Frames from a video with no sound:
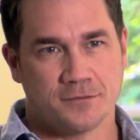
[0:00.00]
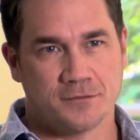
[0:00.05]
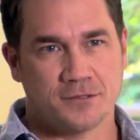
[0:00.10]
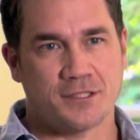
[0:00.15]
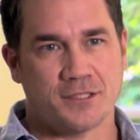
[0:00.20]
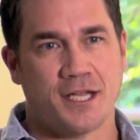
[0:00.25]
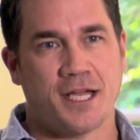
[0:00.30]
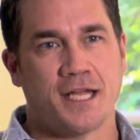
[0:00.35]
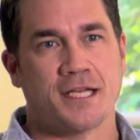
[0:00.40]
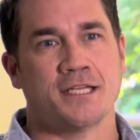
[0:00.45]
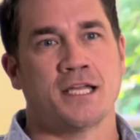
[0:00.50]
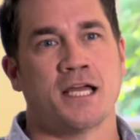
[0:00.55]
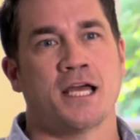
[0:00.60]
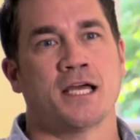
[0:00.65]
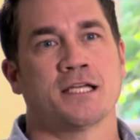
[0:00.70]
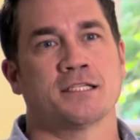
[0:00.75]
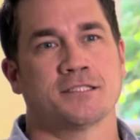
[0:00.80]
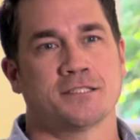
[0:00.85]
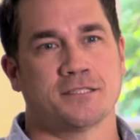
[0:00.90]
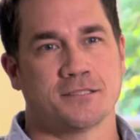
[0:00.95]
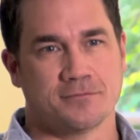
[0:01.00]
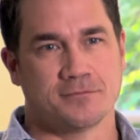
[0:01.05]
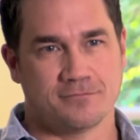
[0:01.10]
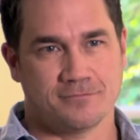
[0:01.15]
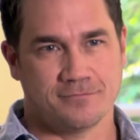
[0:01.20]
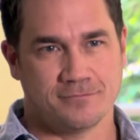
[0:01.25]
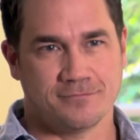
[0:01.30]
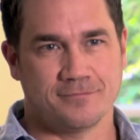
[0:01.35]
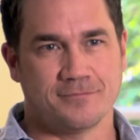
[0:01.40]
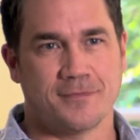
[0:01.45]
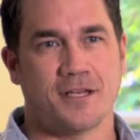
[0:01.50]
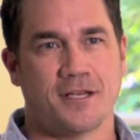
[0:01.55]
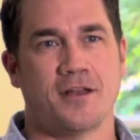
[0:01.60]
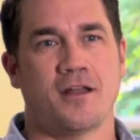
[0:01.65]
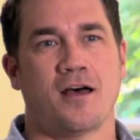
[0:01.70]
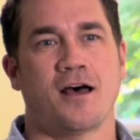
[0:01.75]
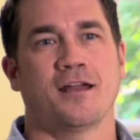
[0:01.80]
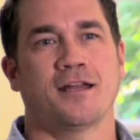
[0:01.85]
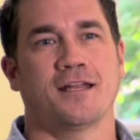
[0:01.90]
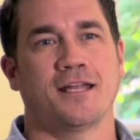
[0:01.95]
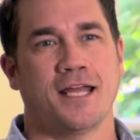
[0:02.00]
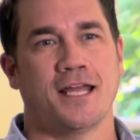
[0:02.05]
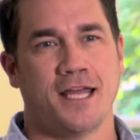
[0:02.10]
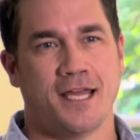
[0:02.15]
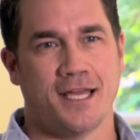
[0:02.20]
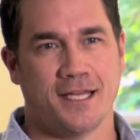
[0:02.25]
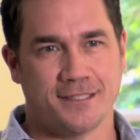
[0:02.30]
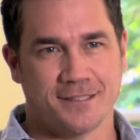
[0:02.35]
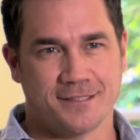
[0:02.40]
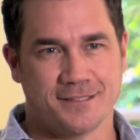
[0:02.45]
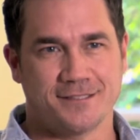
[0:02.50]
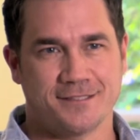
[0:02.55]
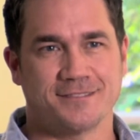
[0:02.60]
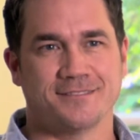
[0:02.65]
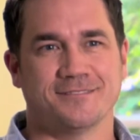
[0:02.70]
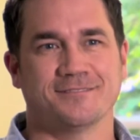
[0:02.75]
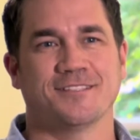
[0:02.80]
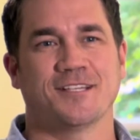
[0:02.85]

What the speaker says: saying yes and nodding heads